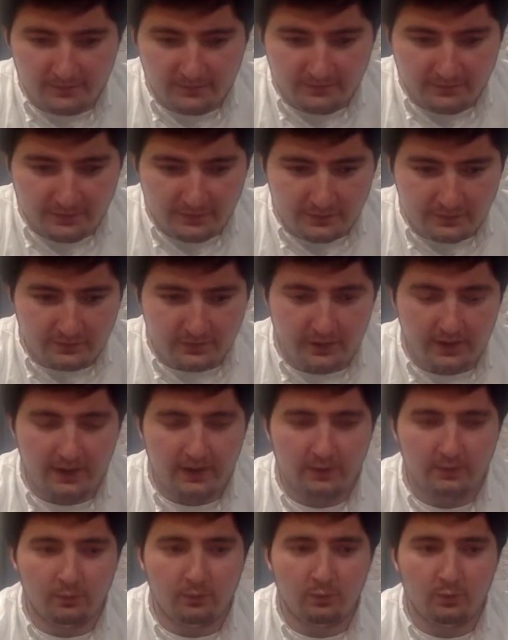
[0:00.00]
fear
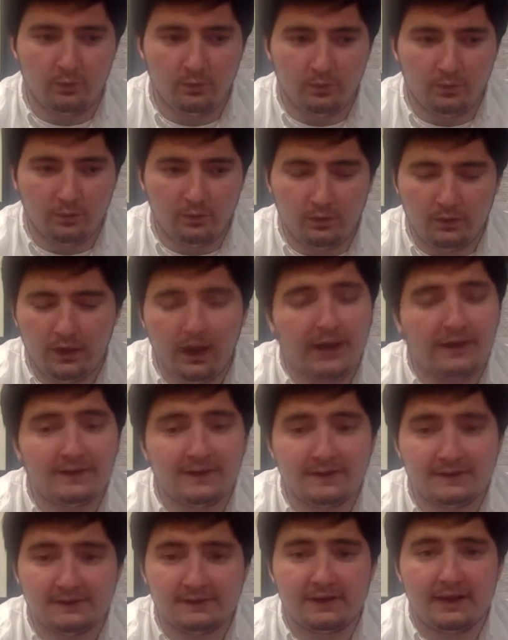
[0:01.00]
and the
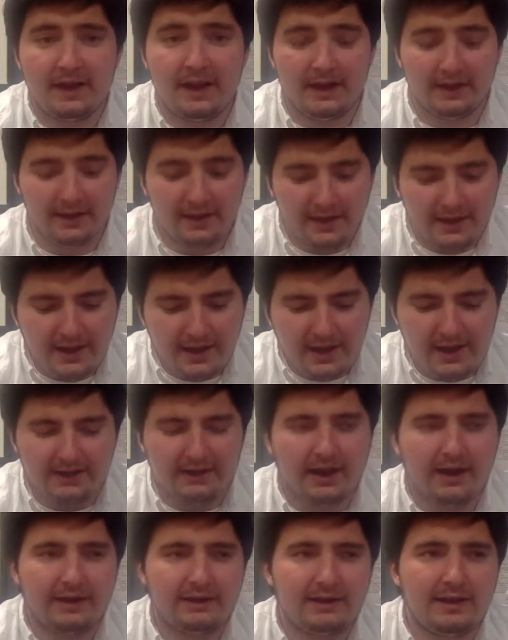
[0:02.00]
ideas that they had, it
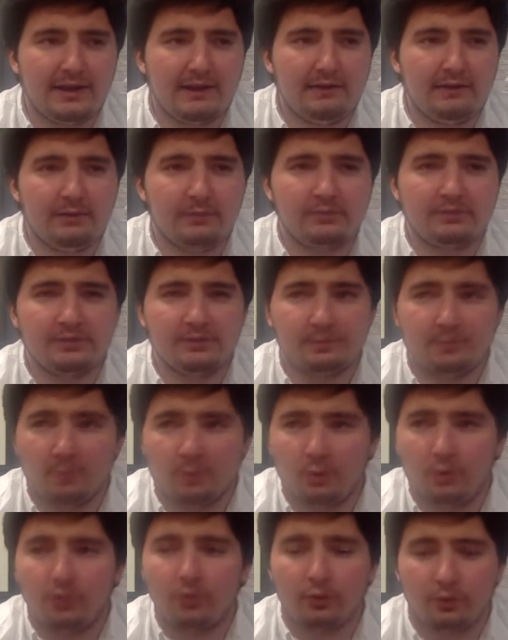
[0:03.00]
kind of gave them some
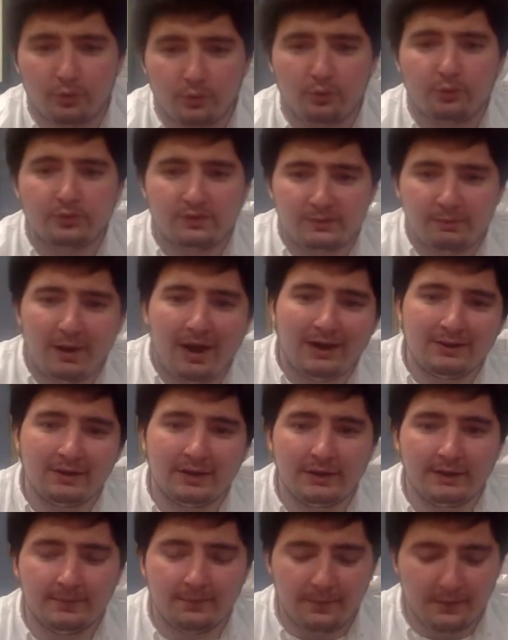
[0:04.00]
more
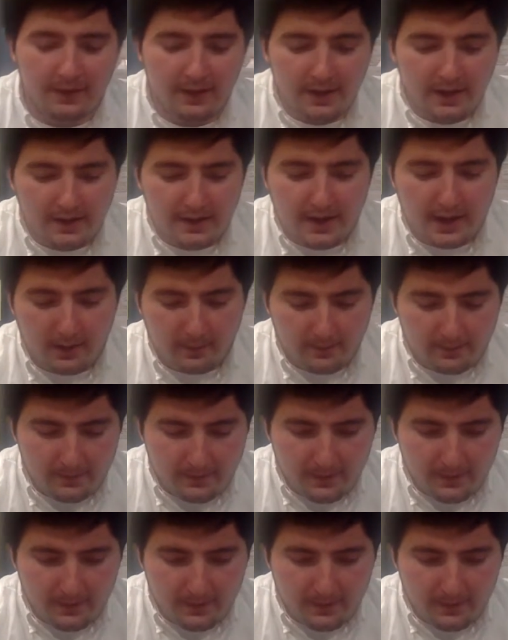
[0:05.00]
spotlight. Now,